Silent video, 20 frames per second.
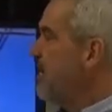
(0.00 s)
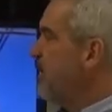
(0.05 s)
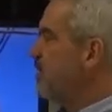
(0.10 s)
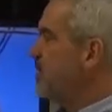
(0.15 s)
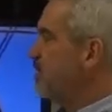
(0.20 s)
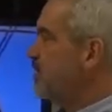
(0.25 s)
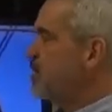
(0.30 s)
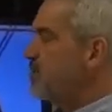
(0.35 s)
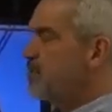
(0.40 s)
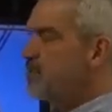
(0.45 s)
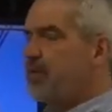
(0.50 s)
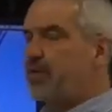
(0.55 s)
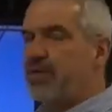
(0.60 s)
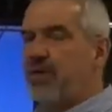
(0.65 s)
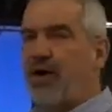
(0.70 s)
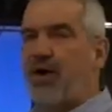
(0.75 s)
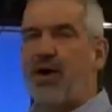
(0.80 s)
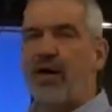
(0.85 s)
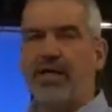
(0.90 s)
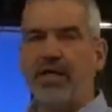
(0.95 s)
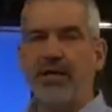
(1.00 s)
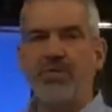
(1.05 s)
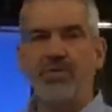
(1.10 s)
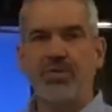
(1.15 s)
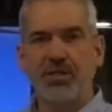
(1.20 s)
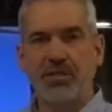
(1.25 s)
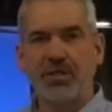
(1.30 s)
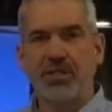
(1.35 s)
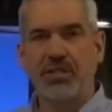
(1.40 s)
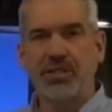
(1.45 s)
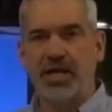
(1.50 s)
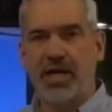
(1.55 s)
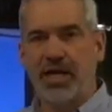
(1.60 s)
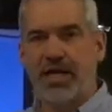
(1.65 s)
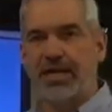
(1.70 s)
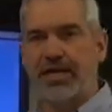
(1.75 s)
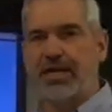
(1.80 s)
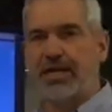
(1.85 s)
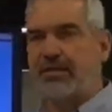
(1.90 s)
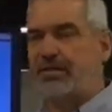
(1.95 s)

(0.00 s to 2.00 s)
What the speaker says: This is what the arcing will look like.